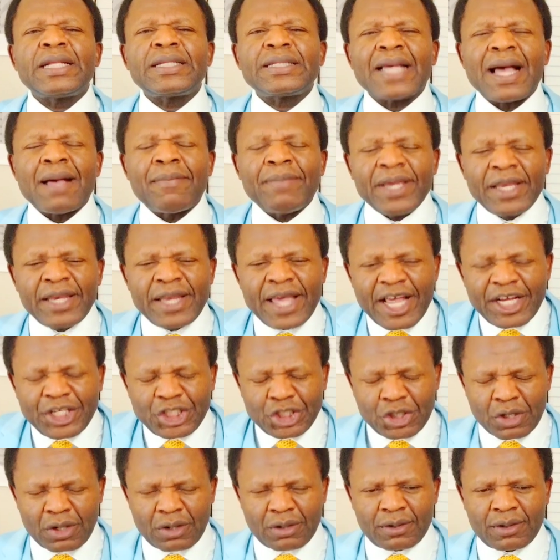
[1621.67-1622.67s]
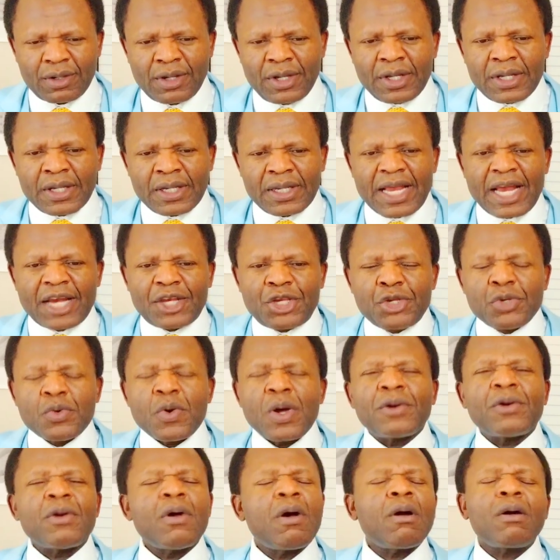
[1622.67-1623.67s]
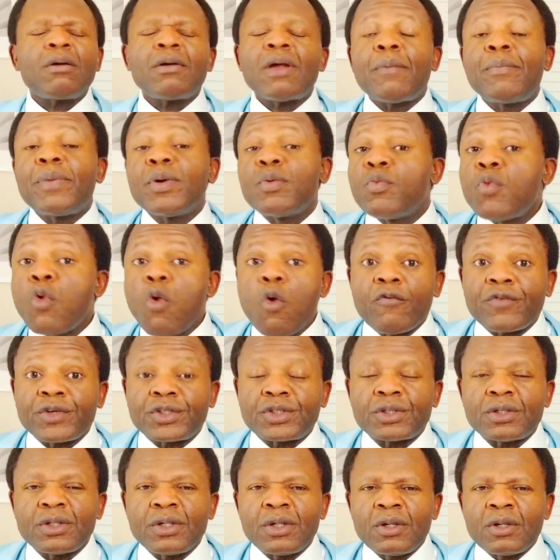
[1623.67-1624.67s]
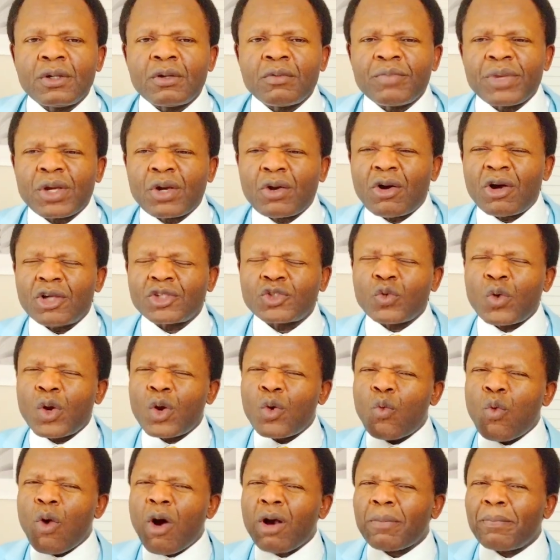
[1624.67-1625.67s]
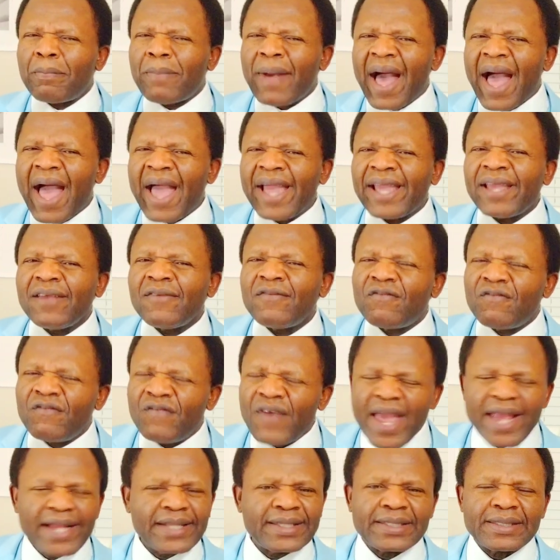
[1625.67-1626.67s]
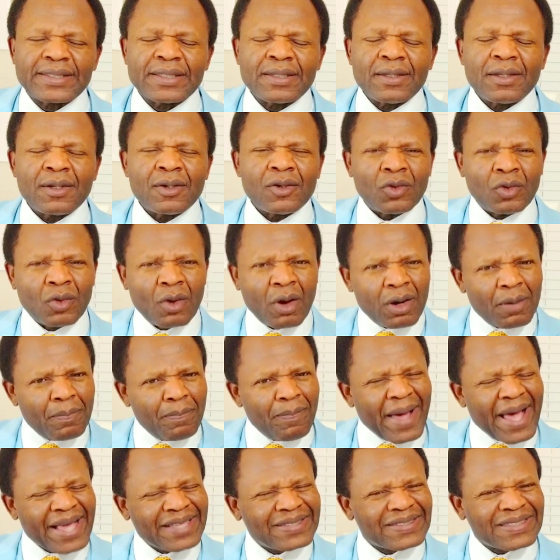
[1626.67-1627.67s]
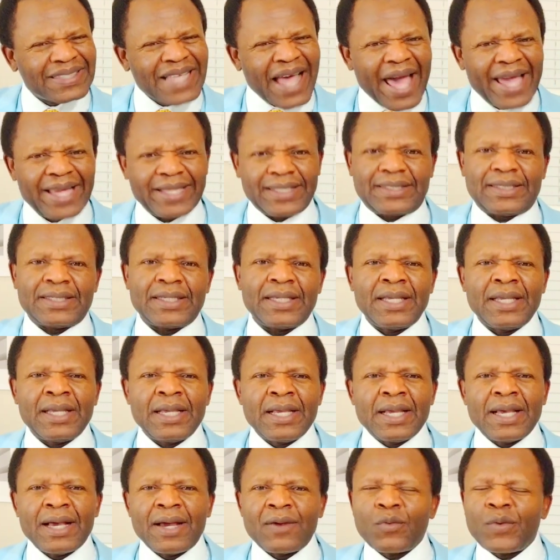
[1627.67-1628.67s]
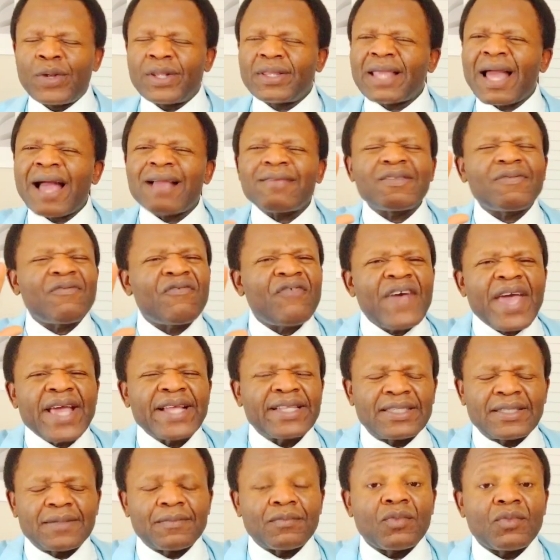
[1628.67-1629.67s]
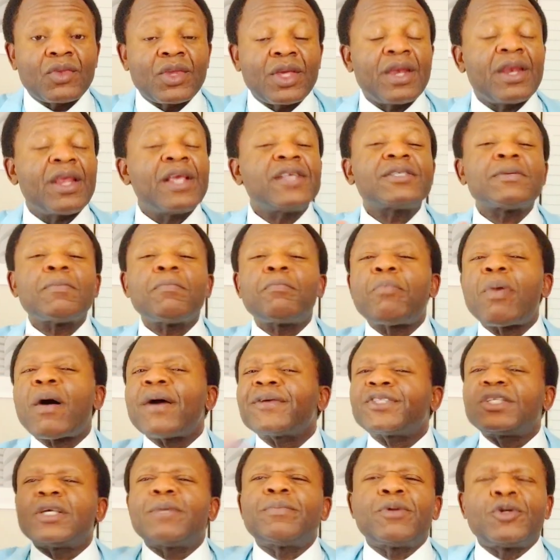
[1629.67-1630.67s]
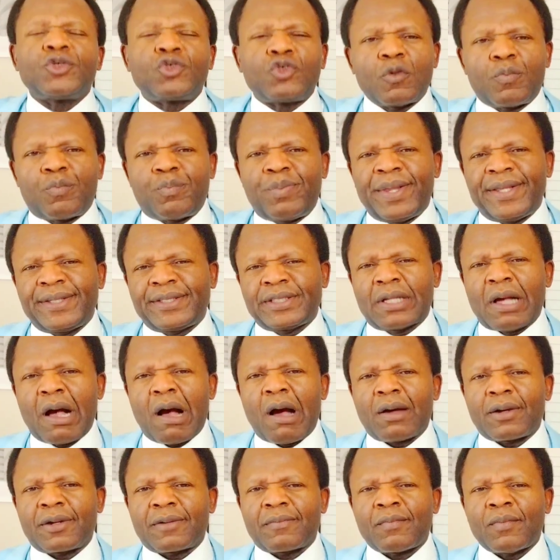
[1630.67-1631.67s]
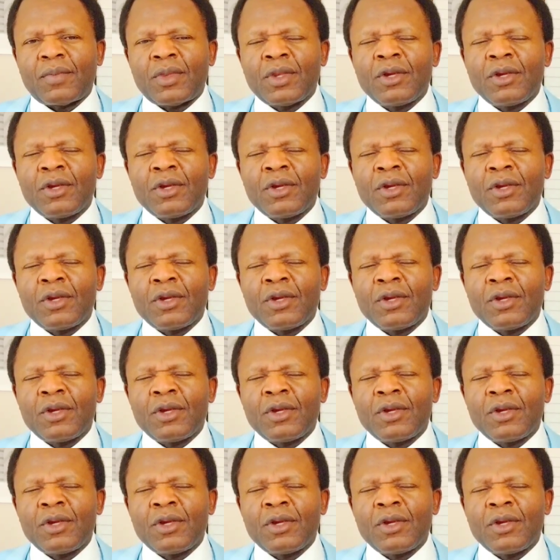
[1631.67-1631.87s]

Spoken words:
determination that you are not going to be moved, because we walk by faith, not by sight. And without faith, it is impossible to please God.